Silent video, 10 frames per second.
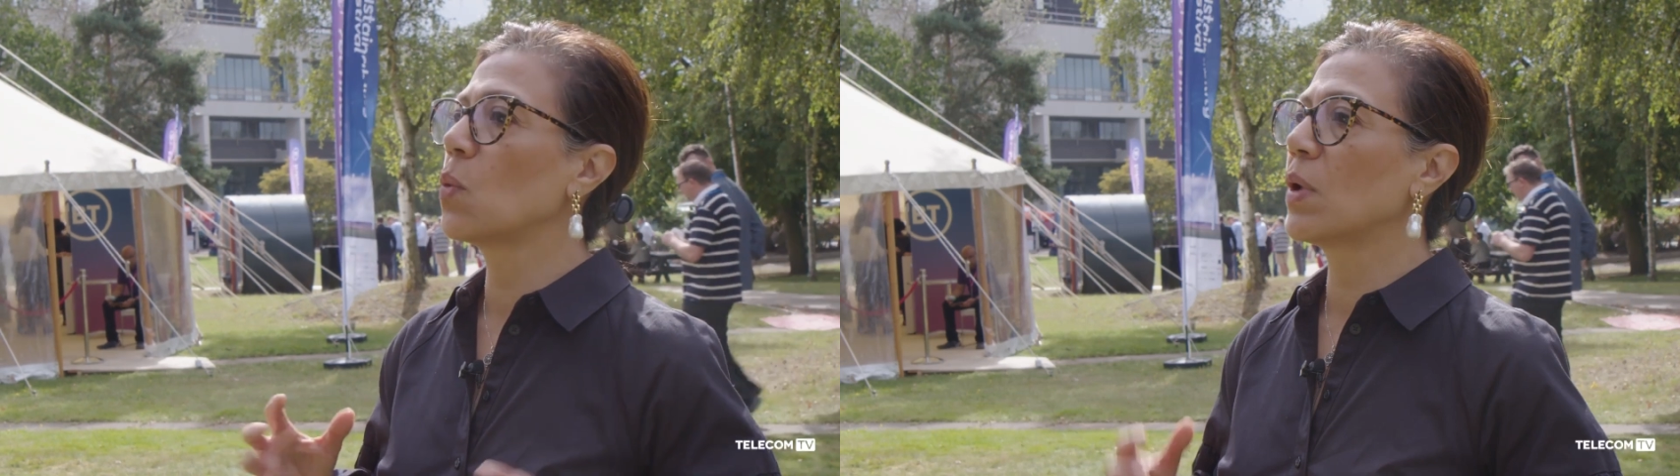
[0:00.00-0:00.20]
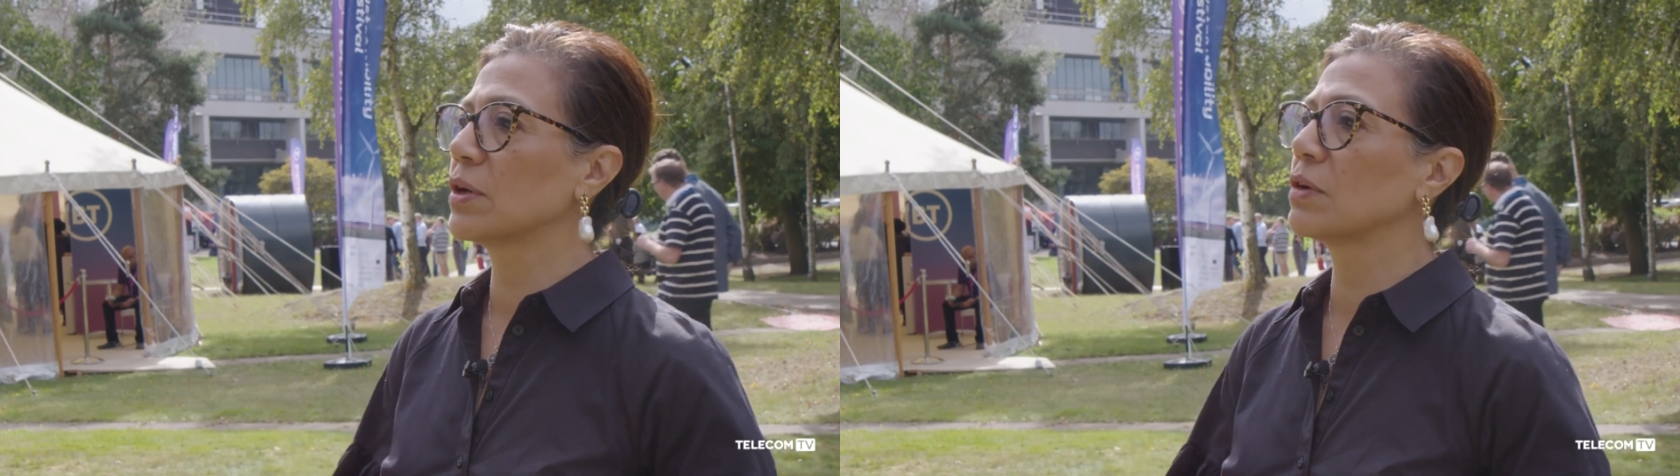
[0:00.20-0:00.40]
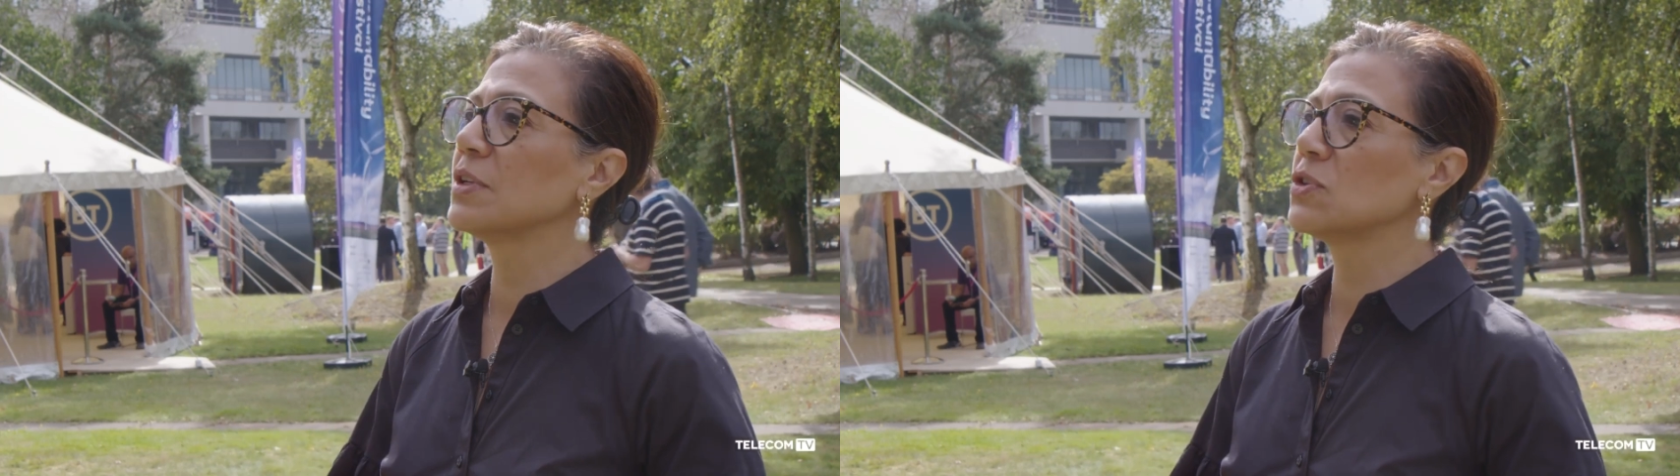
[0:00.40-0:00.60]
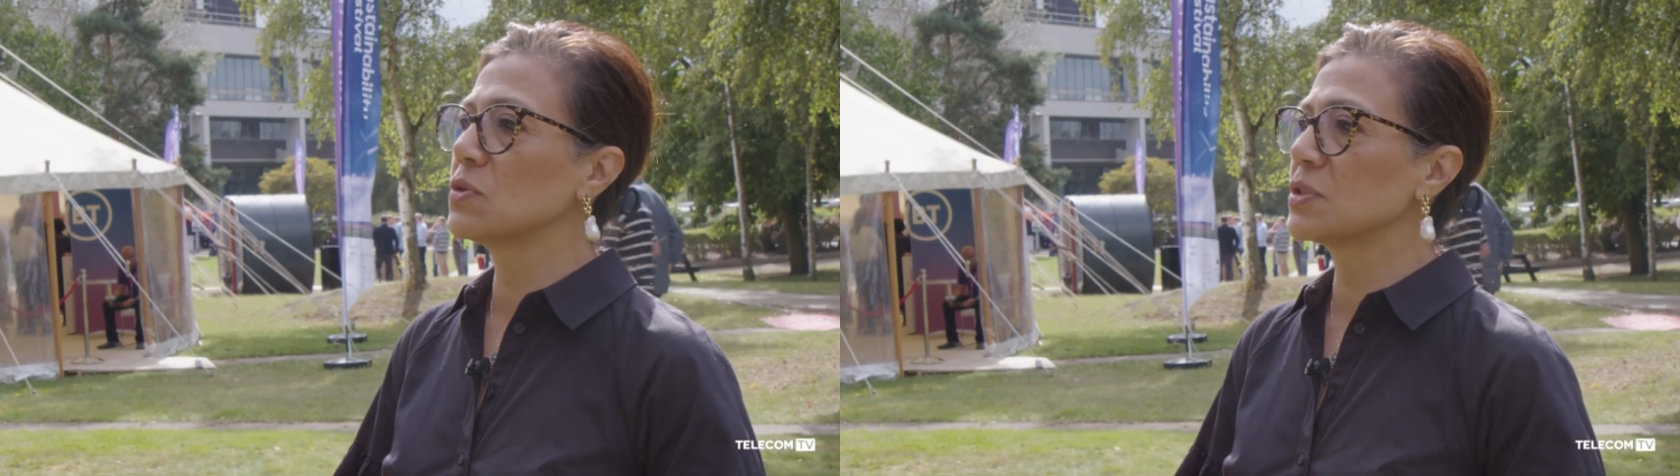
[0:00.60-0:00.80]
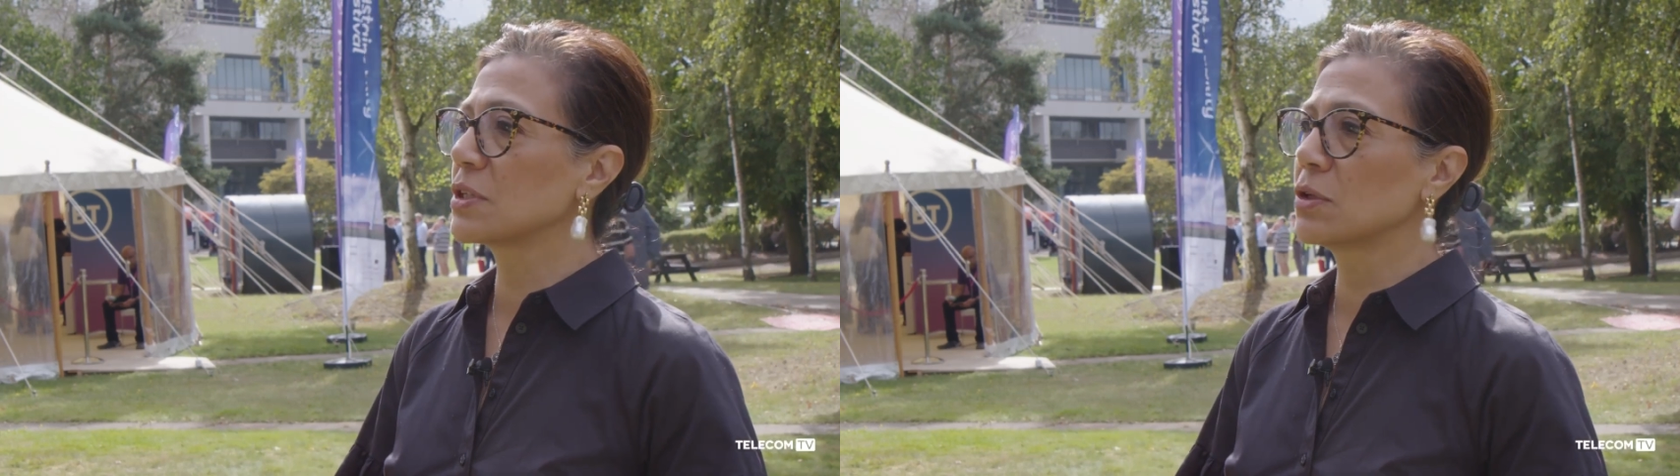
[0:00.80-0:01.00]
what of these
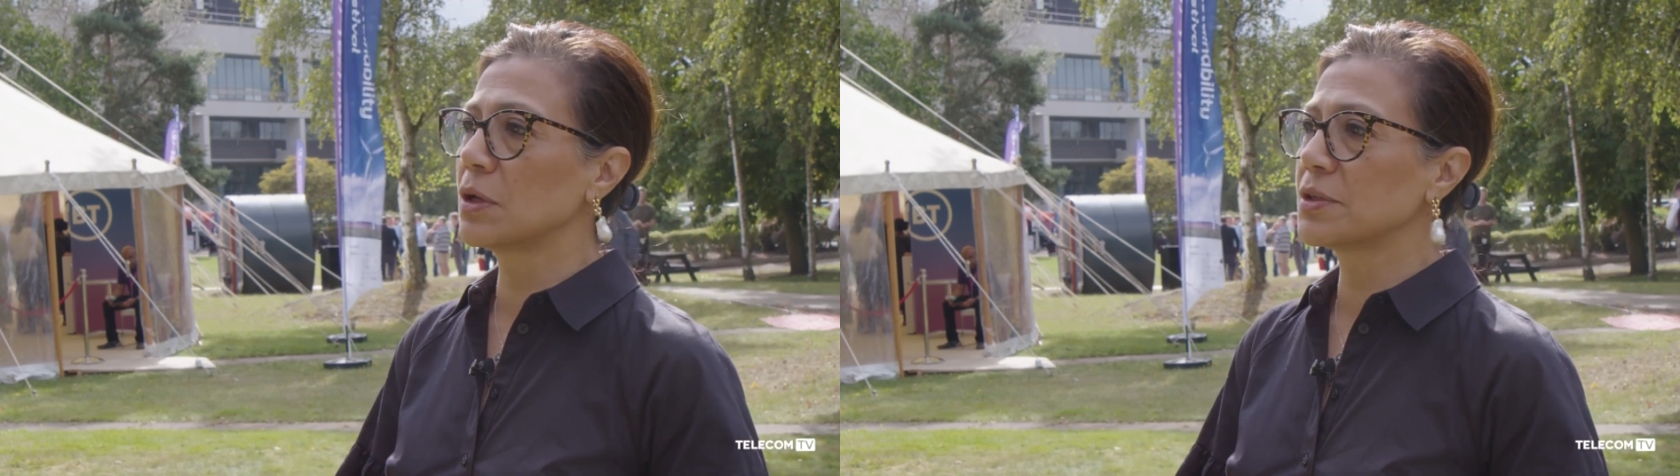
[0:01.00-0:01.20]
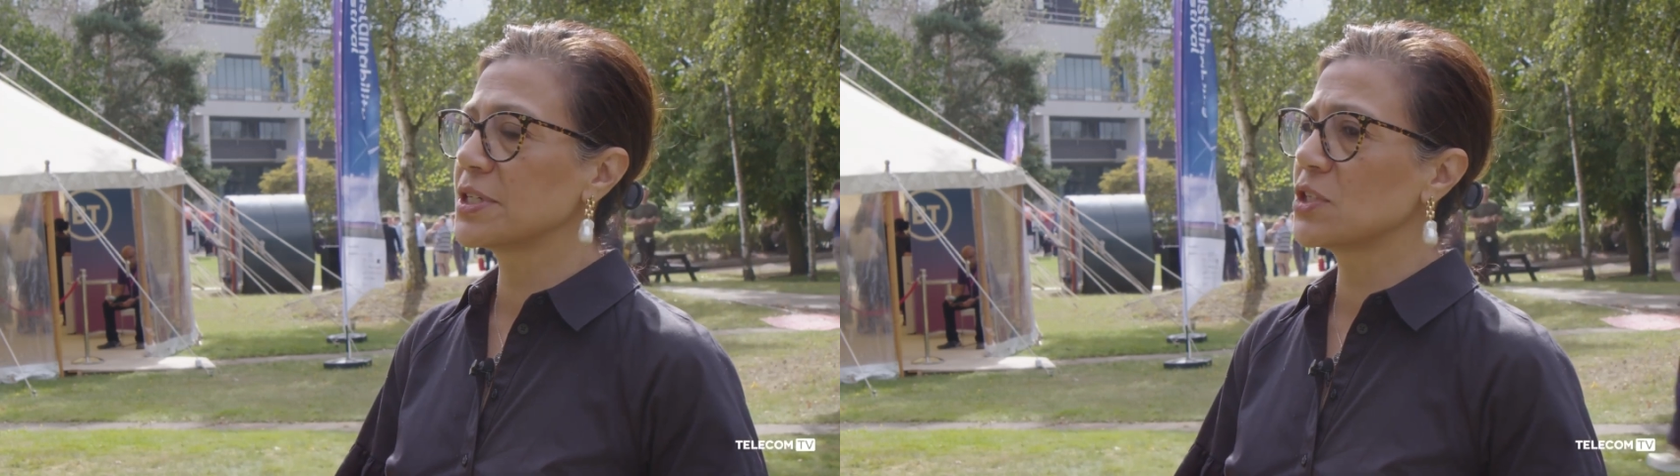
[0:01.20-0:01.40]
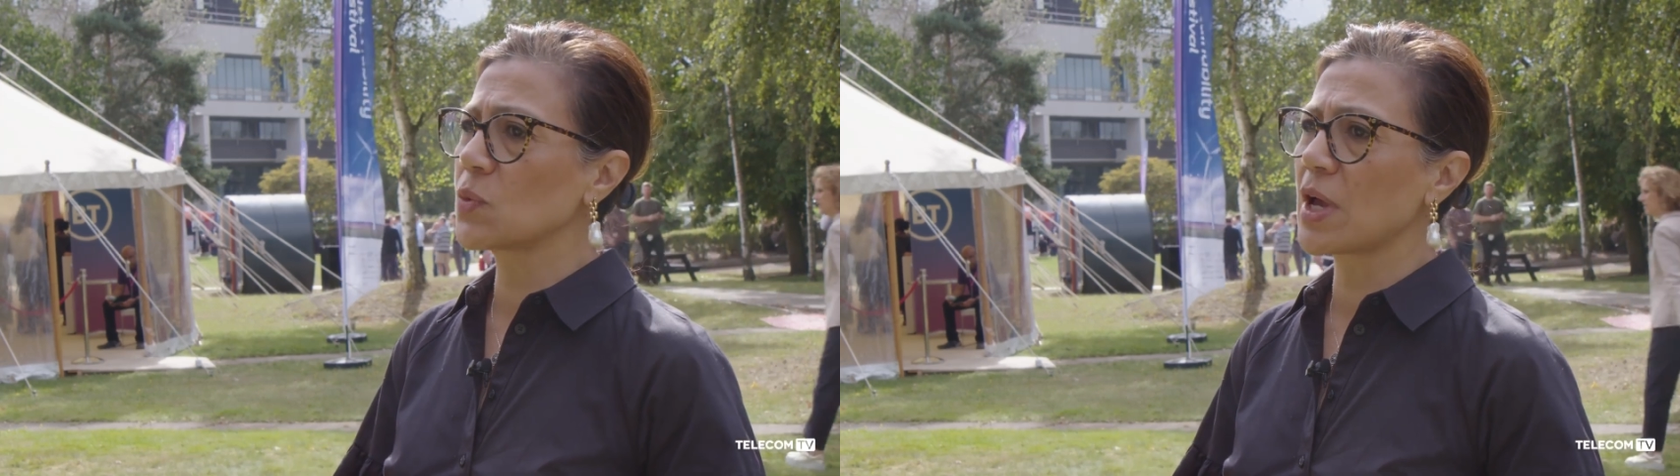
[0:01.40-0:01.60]
new technologies.